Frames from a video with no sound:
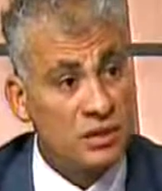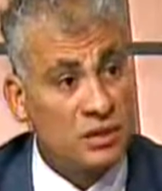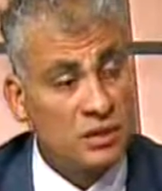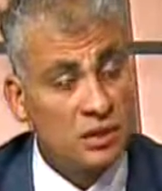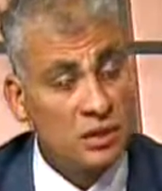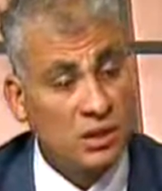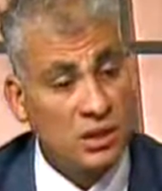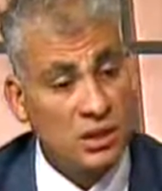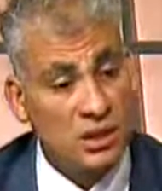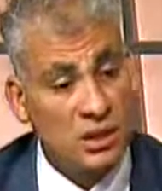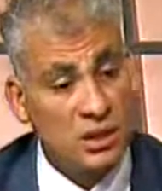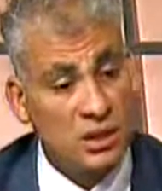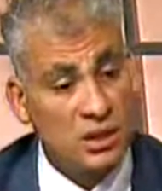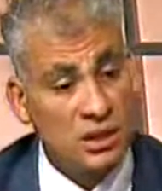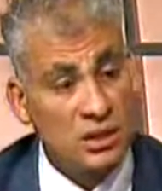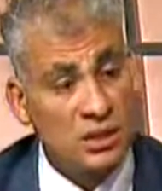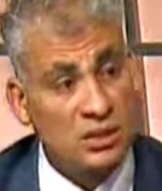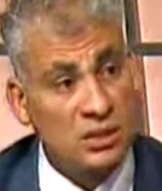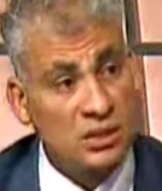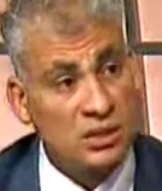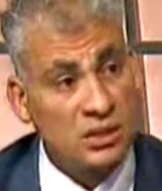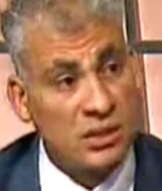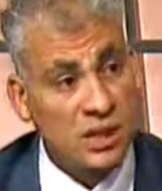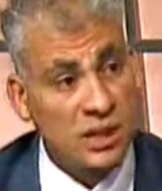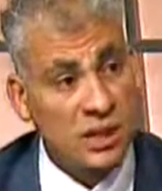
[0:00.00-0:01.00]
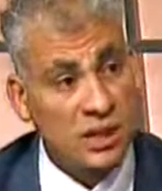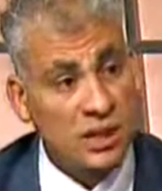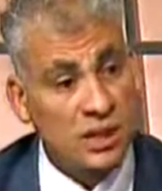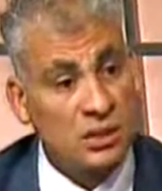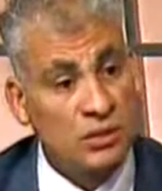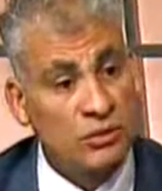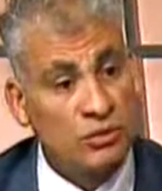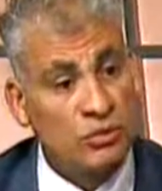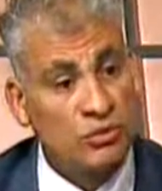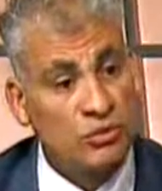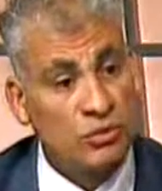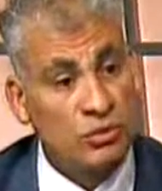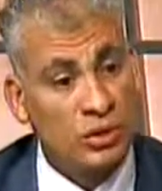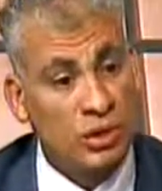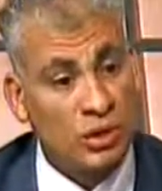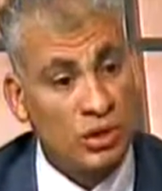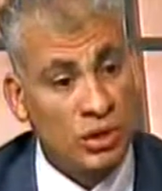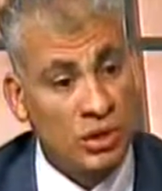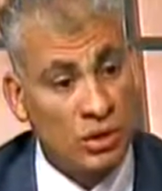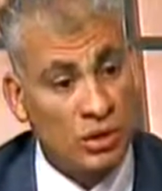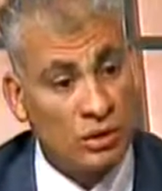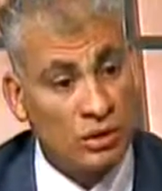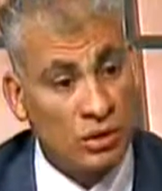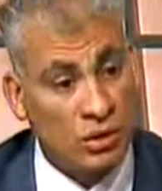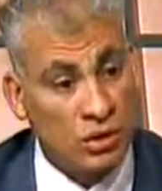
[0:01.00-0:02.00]
and this is allowed to
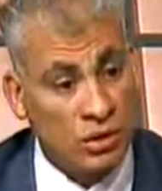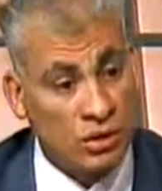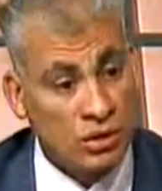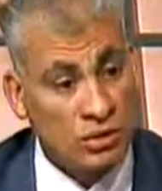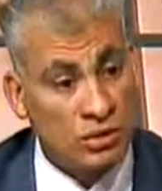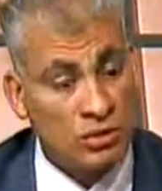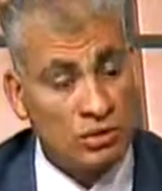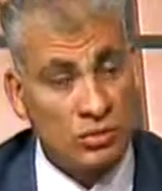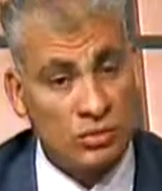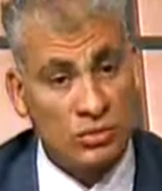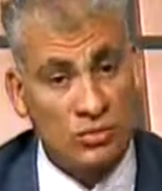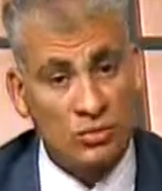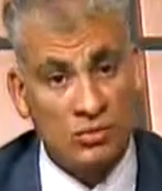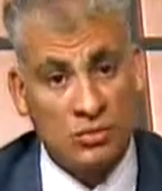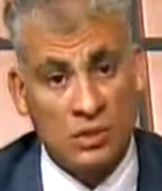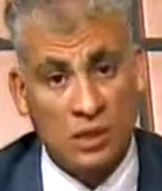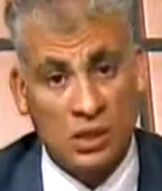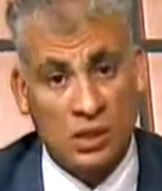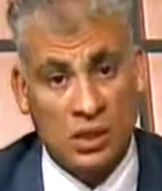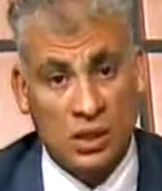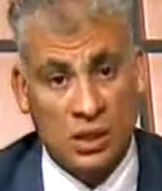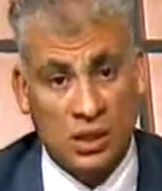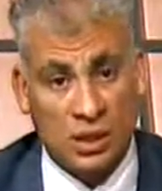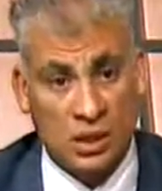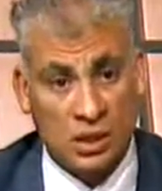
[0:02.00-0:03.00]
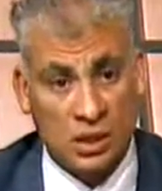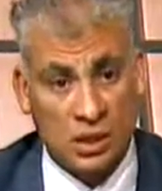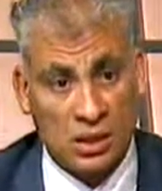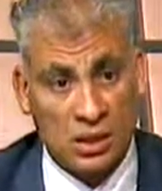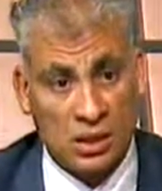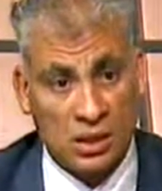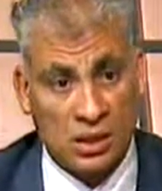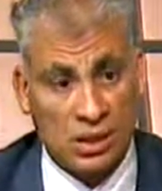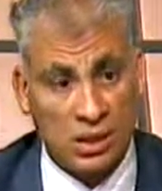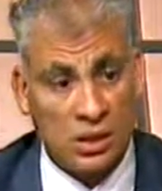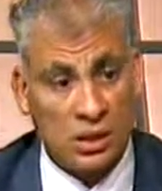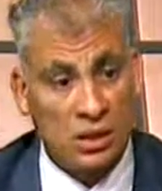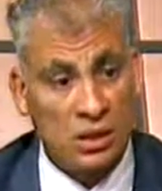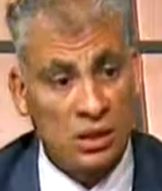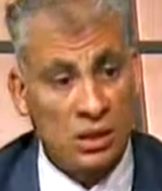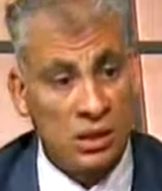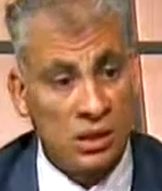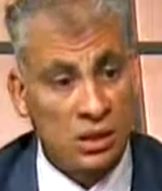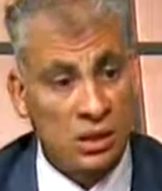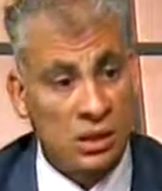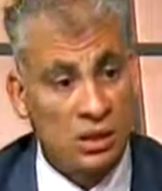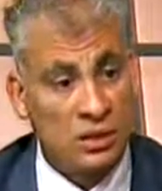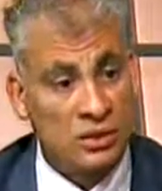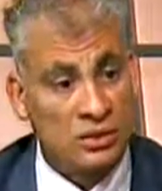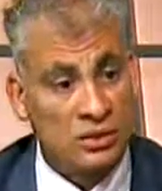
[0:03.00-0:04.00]
create also
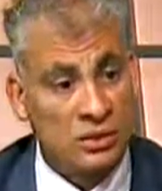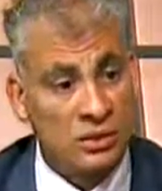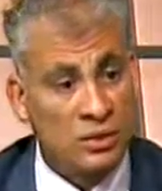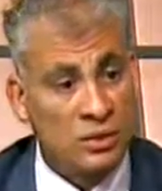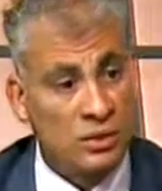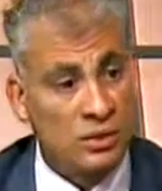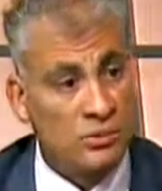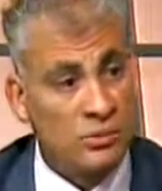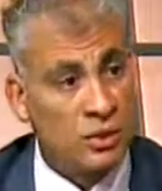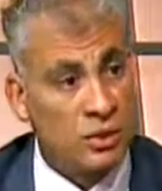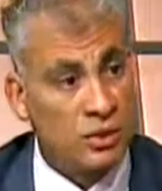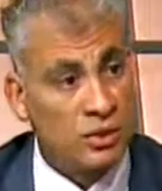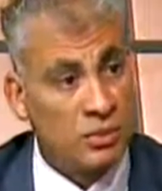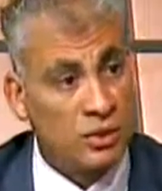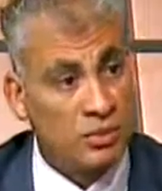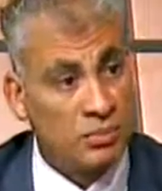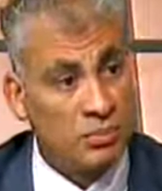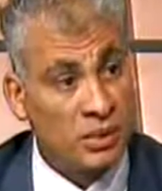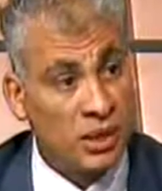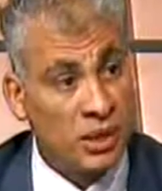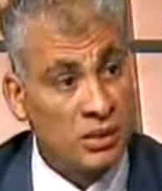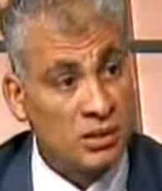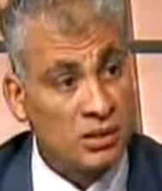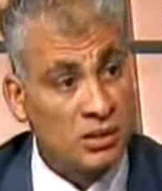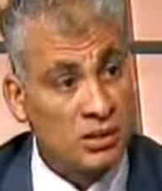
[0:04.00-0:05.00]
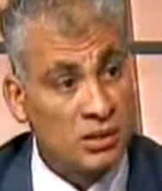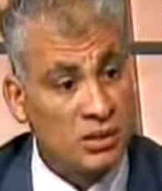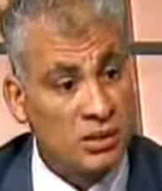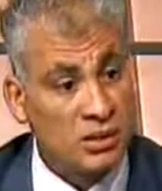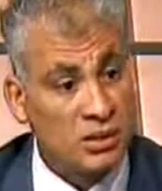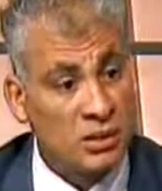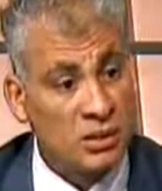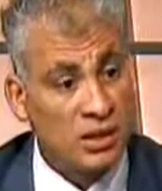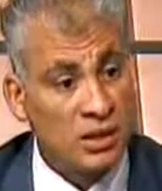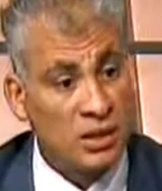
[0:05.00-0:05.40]
electricity power plants